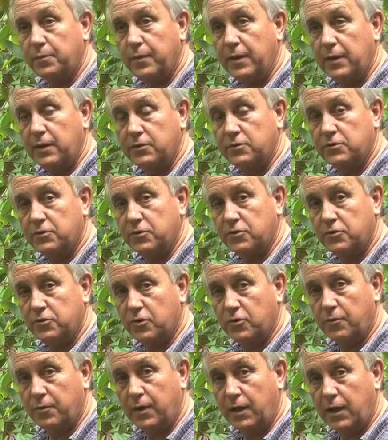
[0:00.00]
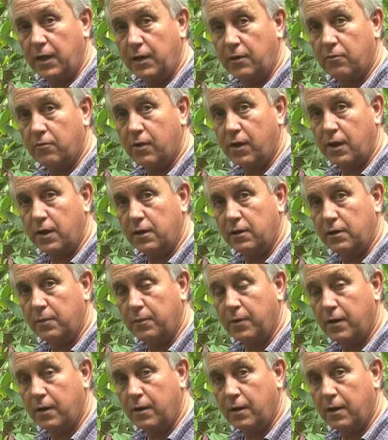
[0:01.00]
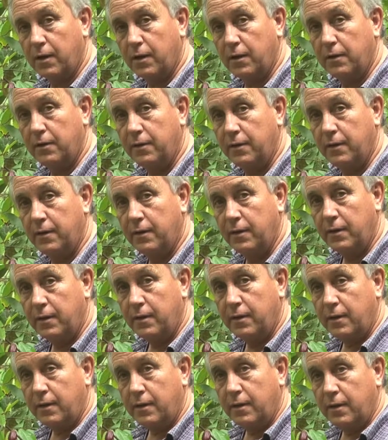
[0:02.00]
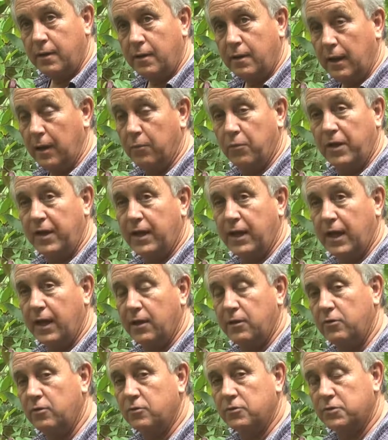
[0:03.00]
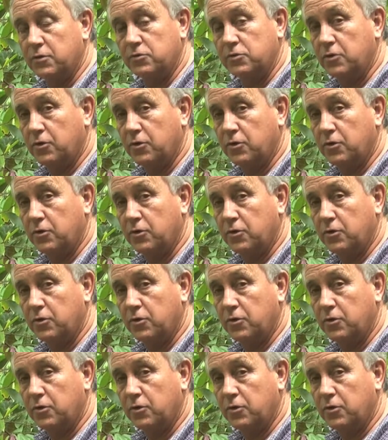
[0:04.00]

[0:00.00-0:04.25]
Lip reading: the beans to germinate right in the pod. And we can't use a